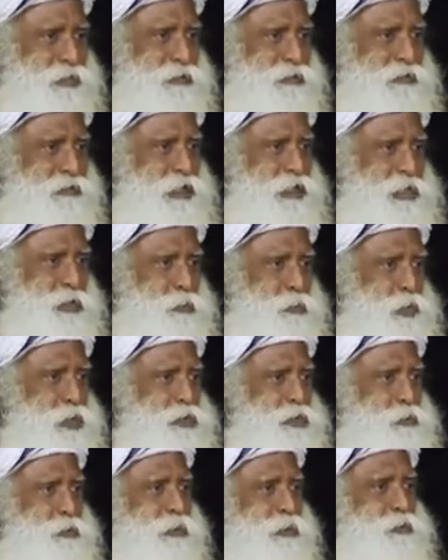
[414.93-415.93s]
When it's
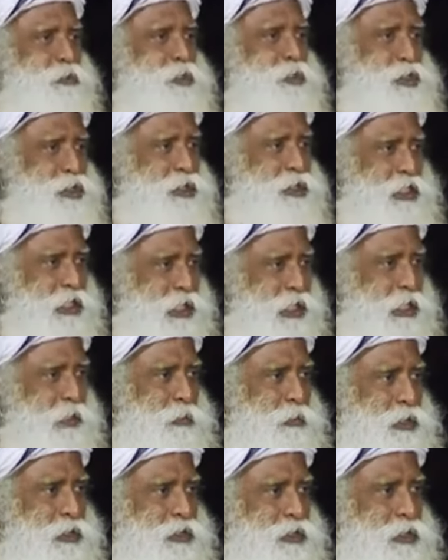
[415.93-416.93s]
possible, push it a little
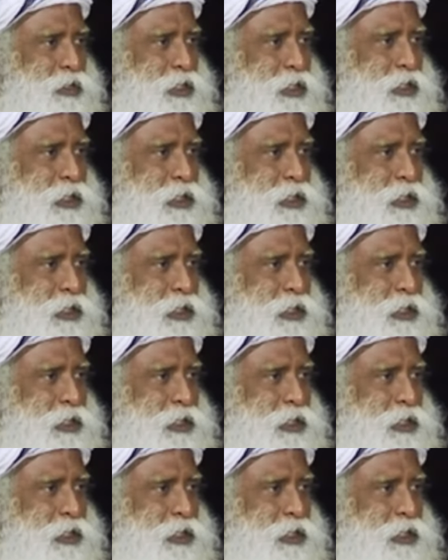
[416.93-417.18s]
bit.